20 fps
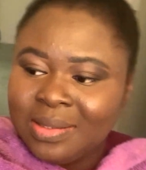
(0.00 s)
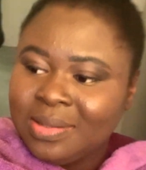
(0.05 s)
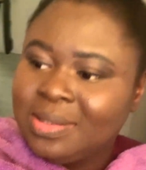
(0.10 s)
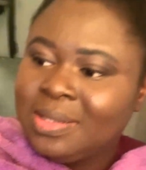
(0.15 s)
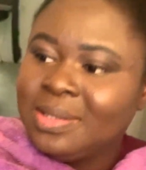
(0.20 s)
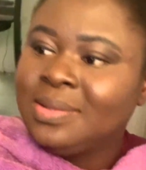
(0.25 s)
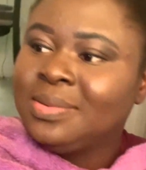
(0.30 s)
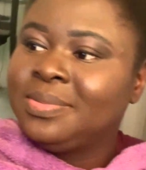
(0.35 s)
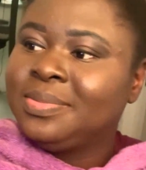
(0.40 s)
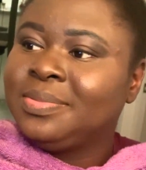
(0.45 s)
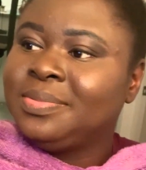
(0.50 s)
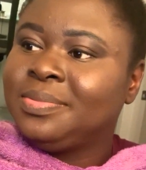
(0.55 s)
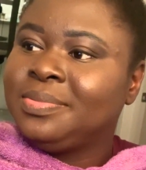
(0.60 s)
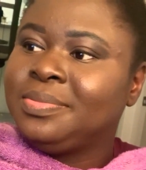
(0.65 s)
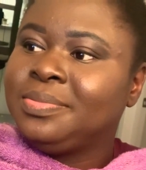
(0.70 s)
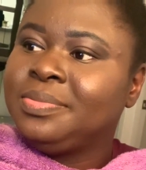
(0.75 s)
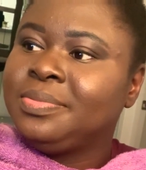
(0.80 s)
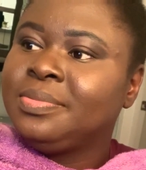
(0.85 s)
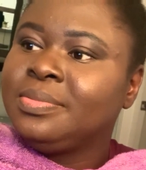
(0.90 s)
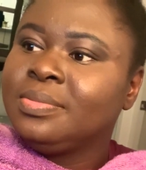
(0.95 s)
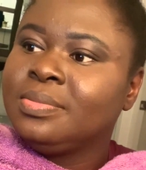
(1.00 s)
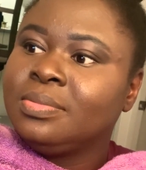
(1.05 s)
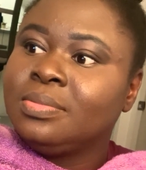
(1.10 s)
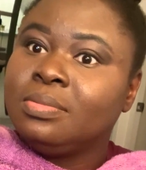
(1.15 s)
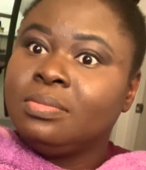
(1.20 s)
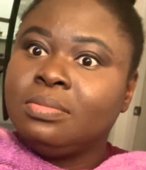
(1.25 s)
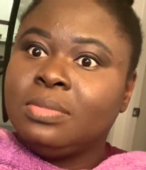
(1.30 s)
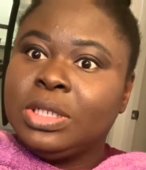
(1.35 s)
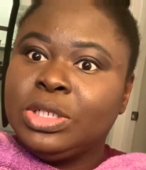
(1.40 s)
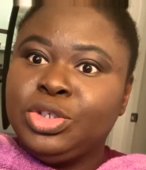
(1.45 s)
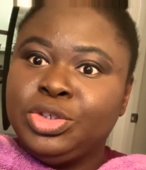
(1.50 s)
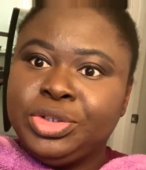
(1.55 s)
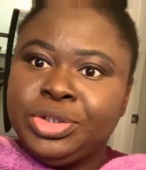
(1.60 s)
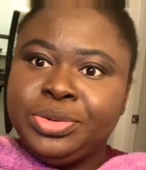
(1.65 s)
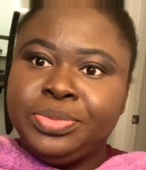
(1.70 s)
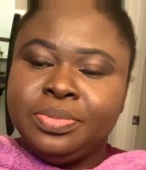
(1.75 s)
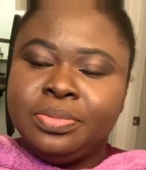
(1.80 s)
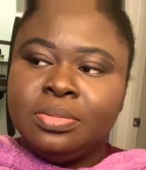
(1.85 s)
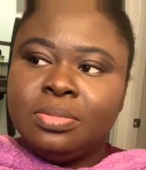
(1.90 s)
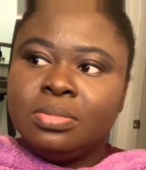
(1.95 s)
sugar, and I'm just
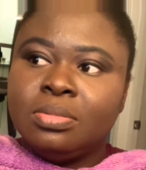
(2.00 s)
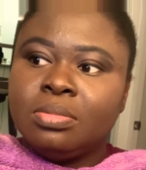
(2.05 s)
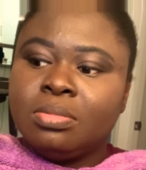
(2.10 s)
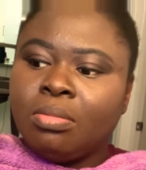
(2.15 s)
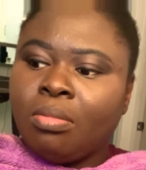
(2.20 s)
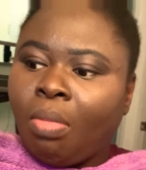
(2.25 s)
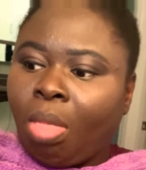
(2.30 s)
going to